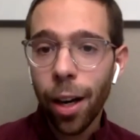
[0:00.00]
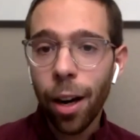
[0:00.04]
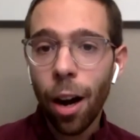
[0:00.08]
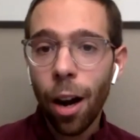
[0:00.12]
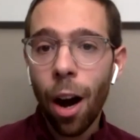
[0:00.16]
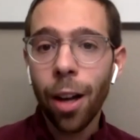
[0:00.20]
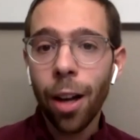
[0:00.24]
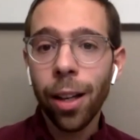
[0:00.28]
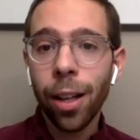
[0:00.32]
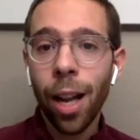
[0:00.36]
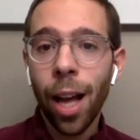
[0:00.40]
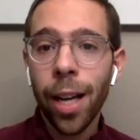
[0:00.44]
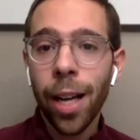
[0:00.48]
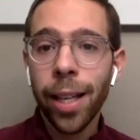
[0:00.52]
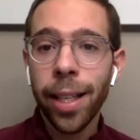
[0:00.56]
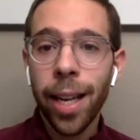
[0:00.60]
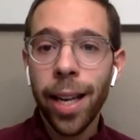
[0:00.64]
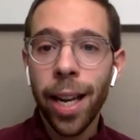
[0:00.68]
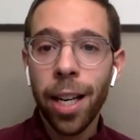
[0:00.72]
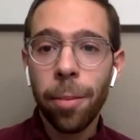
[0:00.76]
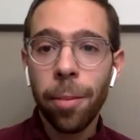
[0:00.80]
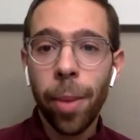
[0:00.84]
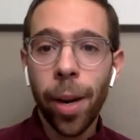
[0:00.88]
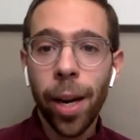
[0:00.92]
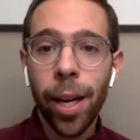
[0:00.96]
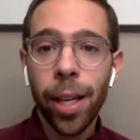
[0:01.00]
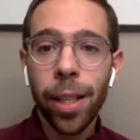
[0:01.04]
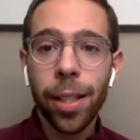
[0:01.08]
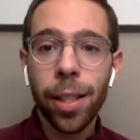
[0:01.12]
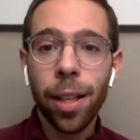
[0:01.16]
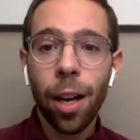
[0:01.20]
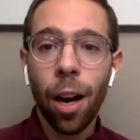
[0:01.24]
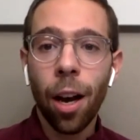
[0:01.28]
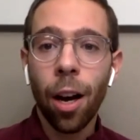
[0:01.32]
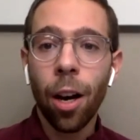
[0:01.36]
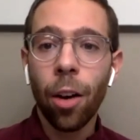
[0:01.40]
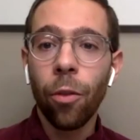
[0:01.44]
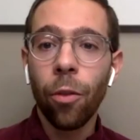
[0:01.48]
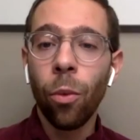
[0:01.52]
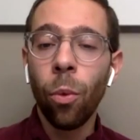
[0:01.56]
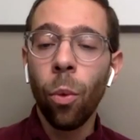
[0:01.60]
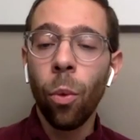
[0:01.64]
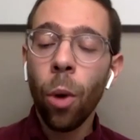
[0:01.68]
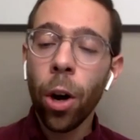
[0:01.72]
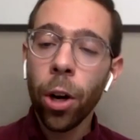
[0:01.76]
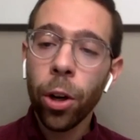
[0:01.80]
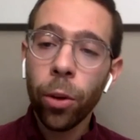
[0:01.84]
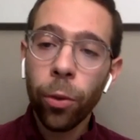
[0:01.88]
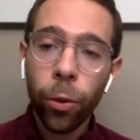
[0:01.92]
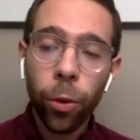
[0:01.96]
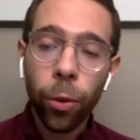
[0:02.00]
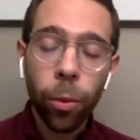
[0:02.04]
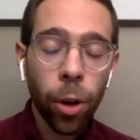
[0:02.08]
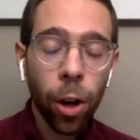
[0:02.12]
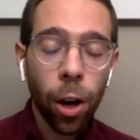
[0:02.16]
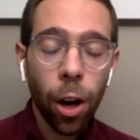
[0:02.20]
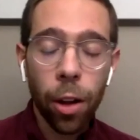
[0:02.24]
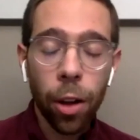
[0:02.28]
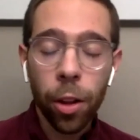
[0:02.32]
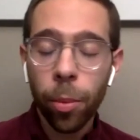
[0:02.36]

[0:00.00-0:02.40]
an online database of wonderful